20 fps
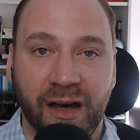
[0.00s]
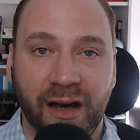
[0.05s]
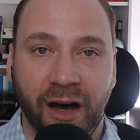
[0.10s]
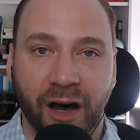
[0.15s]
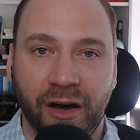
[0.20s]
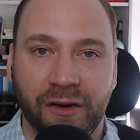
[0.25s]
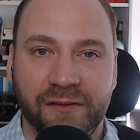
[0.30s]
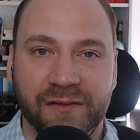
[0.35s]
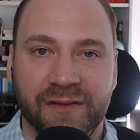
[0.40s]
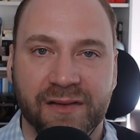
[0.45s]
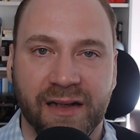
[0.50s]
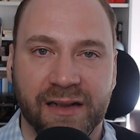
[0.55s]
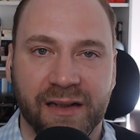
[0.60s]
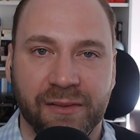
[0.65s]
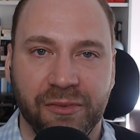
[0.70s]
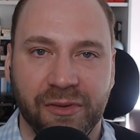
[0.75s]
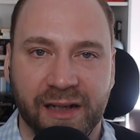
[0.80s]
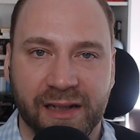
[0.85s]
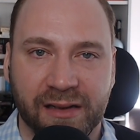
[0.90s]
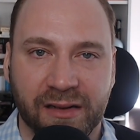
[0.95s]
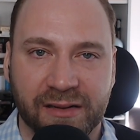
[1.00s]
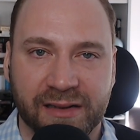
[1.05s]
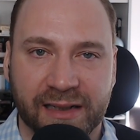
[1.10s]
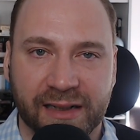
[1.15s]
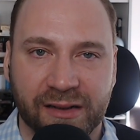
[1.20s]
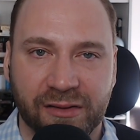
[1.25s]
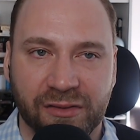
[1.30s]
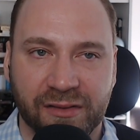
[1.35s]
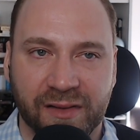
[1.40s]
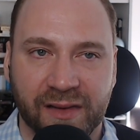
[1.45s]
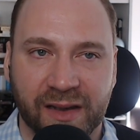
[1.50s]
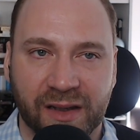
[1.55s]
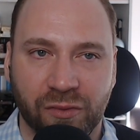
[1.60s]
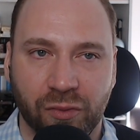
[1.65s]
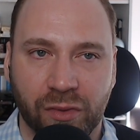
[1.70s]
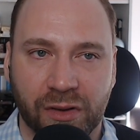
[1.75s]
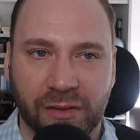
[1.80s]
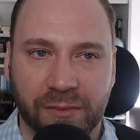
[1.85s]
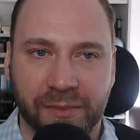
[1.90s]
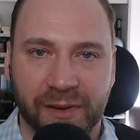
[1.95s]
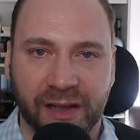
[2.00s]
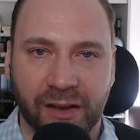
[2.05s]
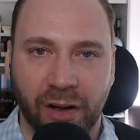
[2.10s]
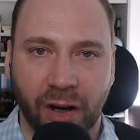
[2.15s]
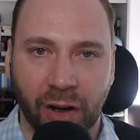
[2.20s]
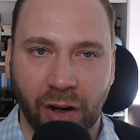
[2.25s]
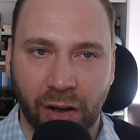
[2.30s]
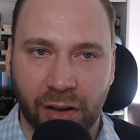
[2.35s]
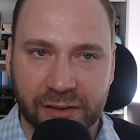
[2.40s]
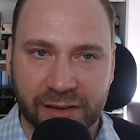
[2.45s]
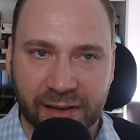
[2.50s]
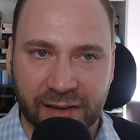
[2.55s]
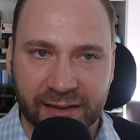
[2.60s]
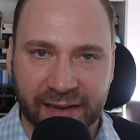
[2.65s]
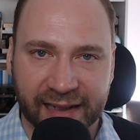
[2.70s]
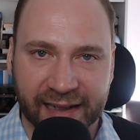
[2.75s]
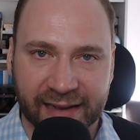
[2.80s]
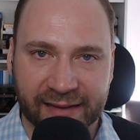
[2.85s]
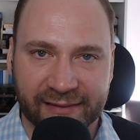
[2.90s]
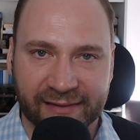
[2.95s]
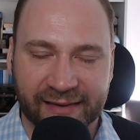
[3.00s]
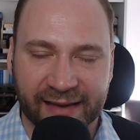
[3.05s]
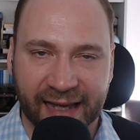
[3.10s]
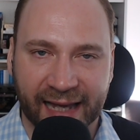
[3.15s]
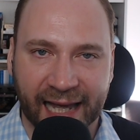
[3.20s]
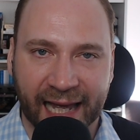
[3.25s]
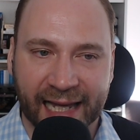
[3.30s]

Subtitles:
of Startuprad.io there will be all the links,